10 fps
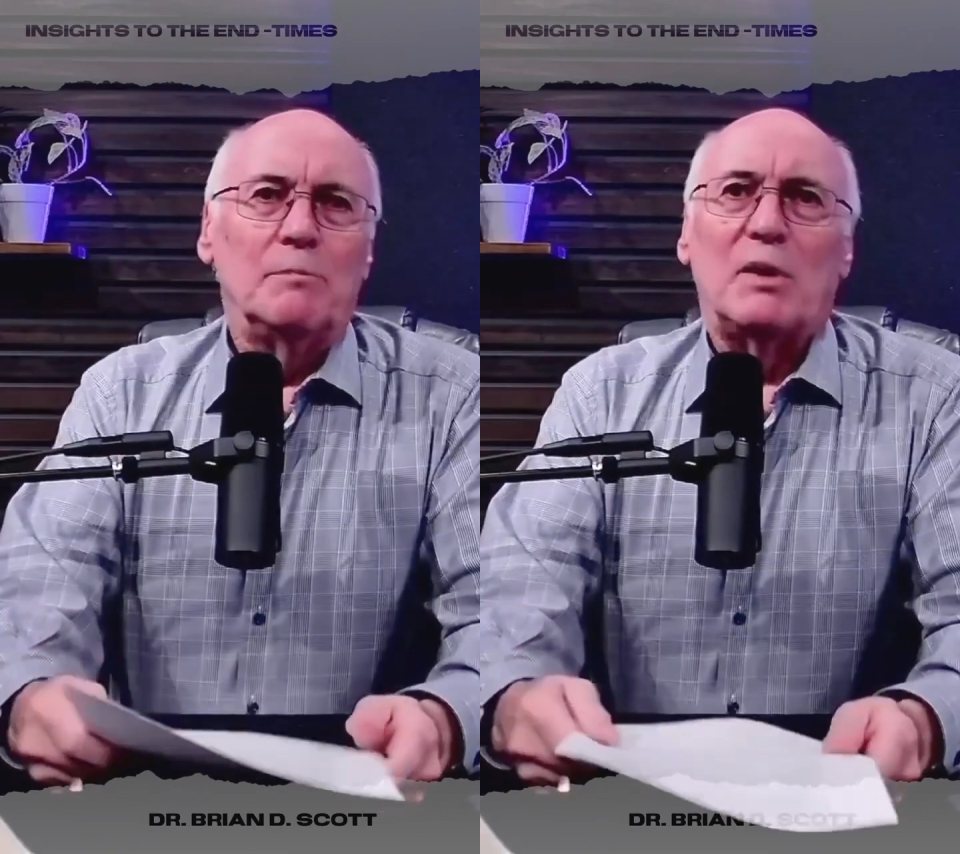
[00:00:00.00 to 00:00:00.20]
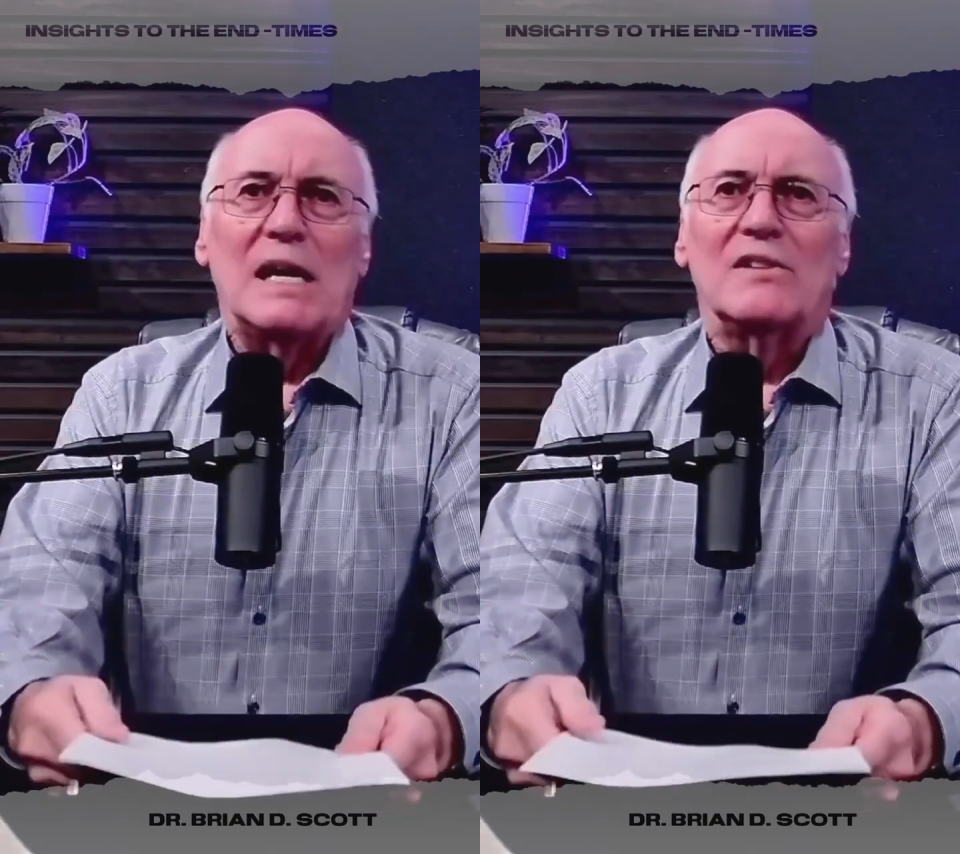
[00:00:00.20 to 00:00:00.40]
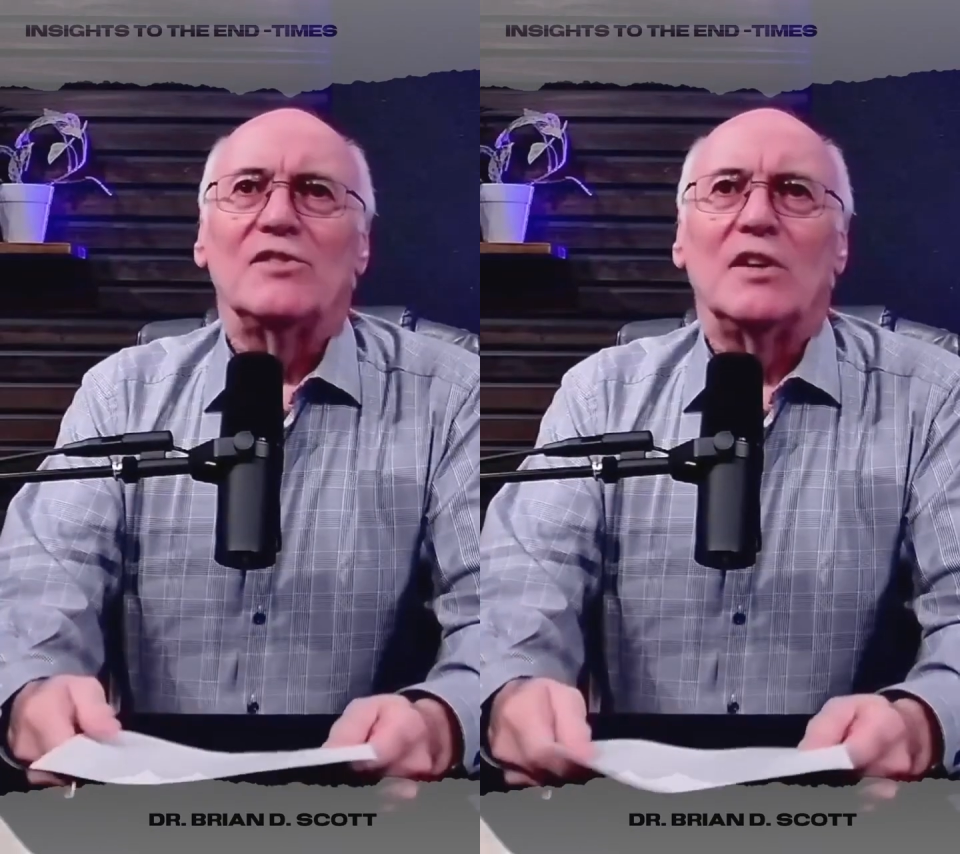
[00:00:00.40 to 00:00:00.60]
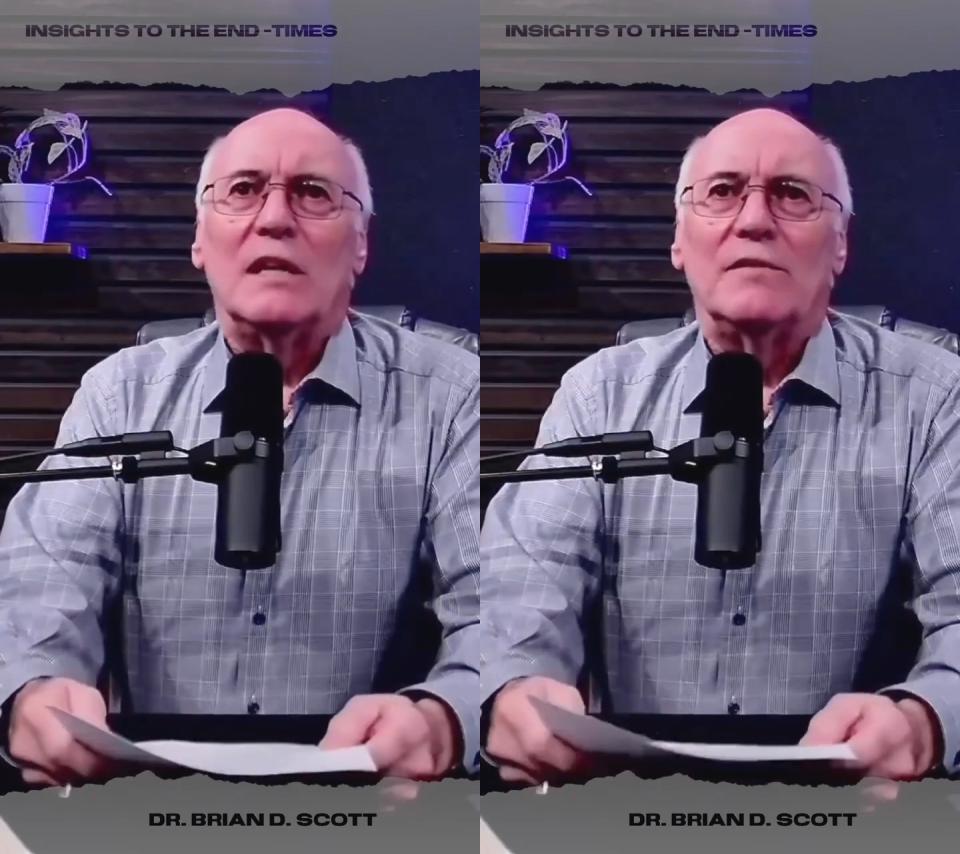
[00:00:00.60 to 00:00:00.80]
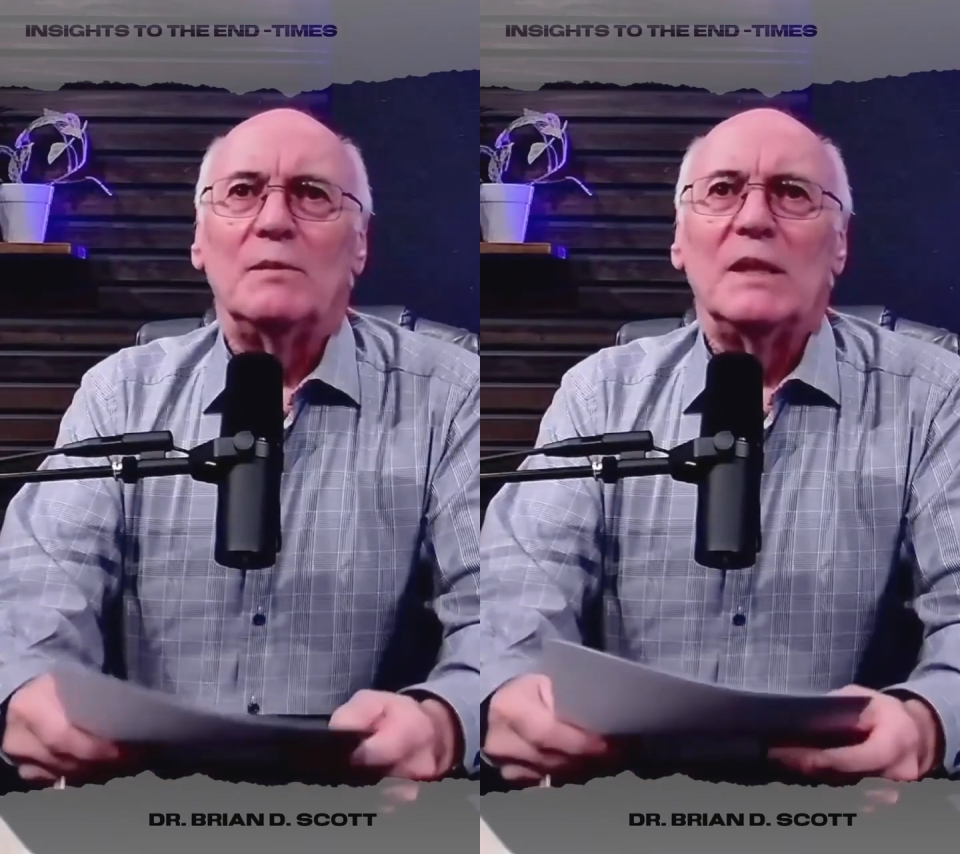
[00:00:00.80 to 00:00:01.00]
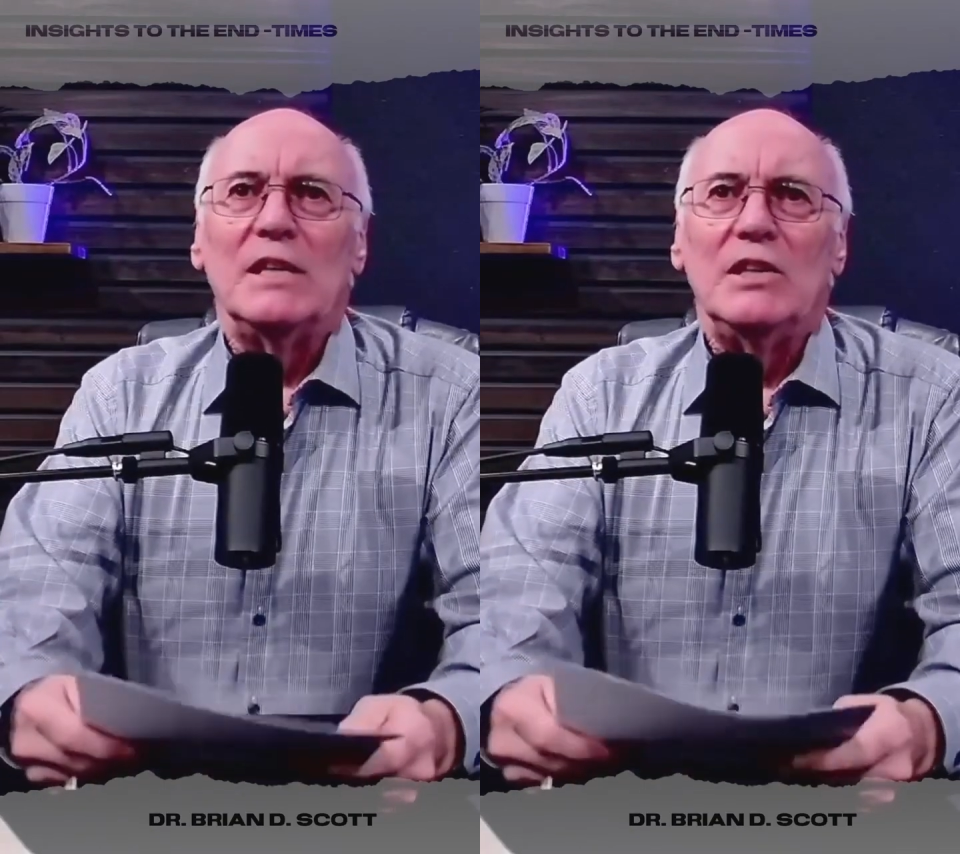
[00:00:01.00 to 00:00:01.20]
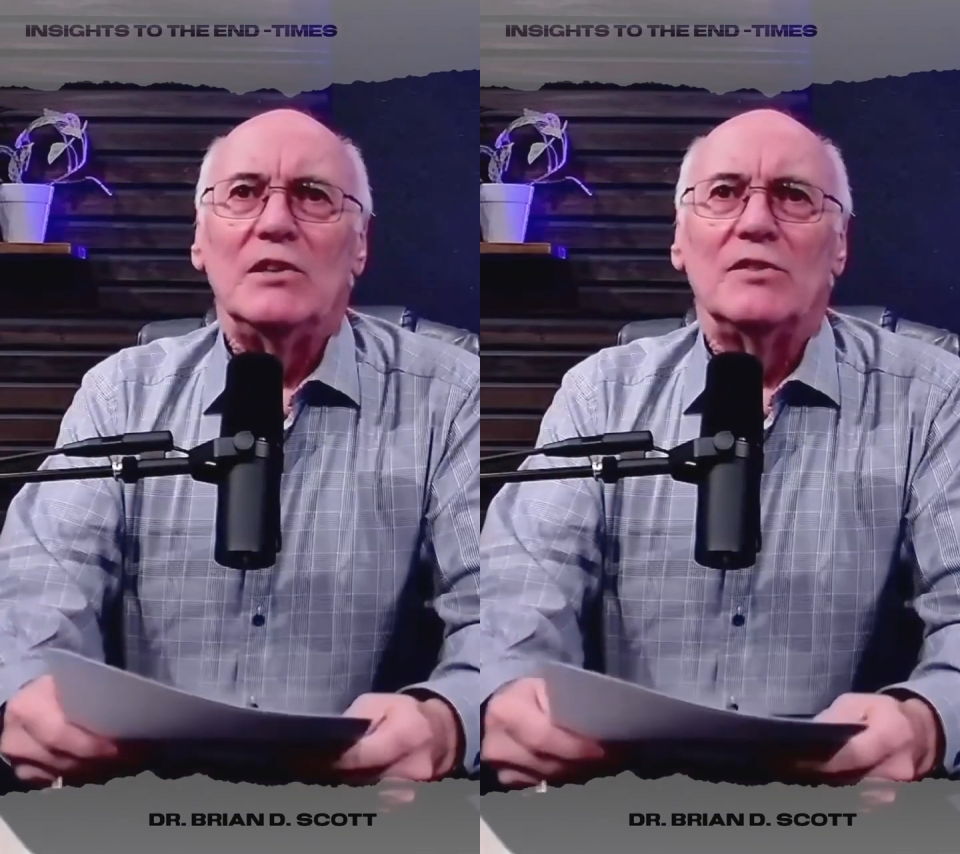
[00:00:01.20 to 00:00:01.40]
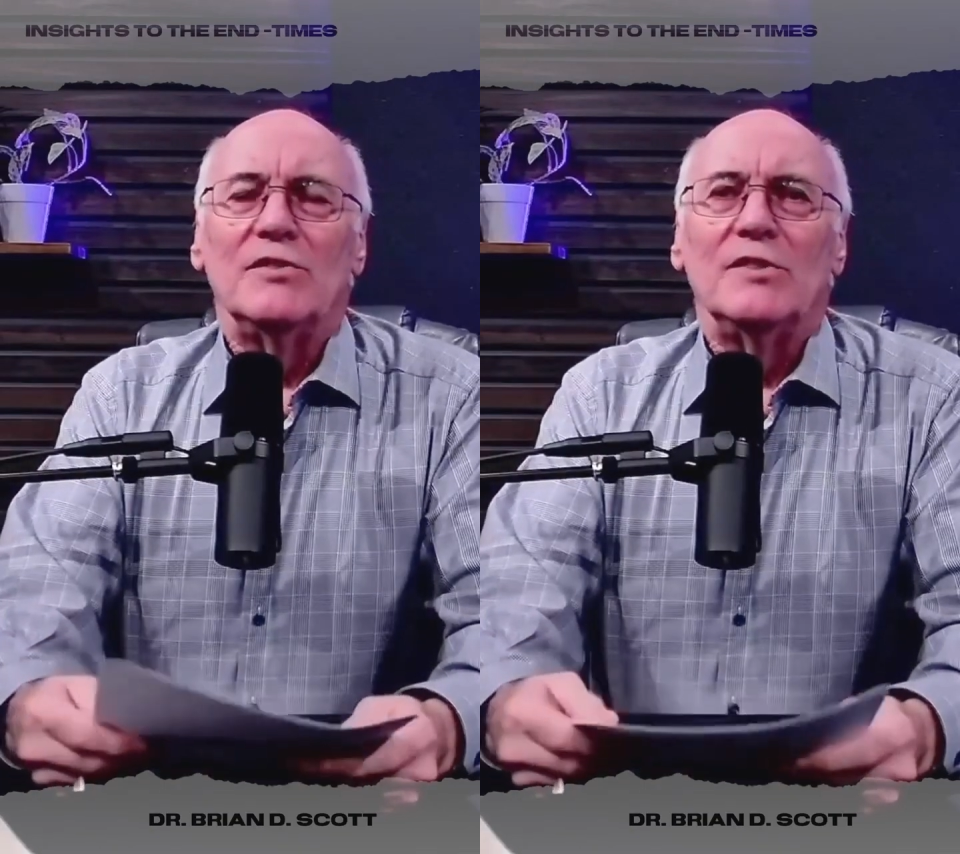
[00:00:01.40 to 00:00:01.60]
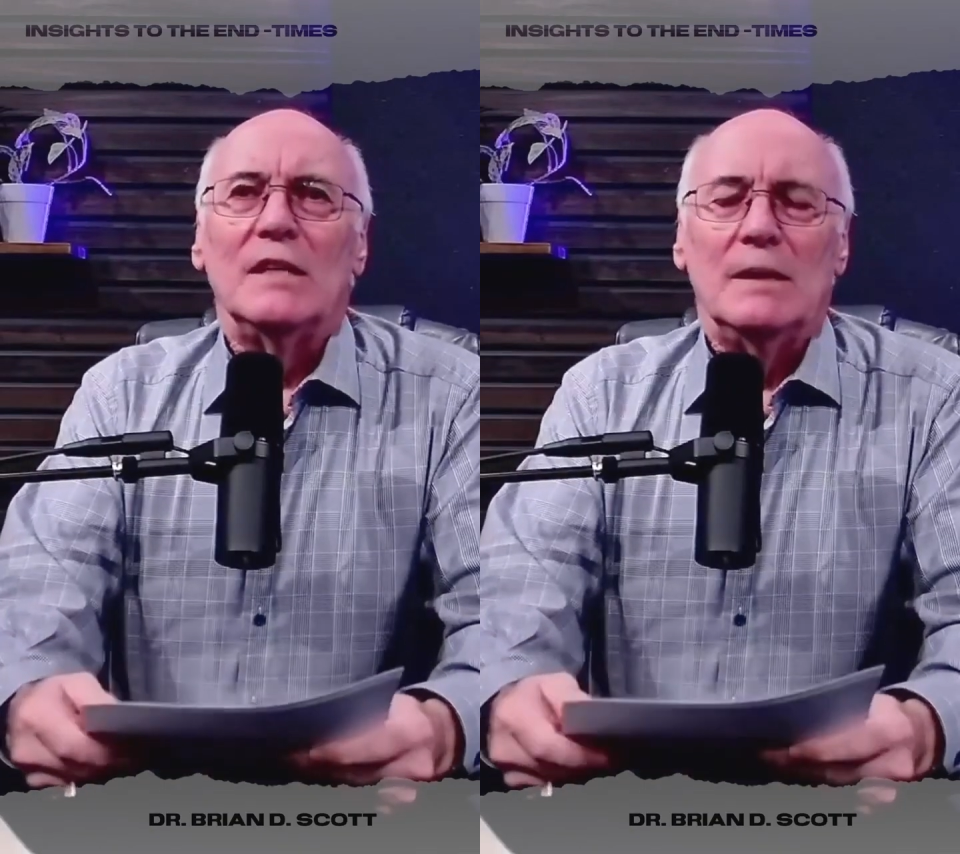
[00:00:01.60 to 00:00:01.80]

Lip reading: practiced law for many years,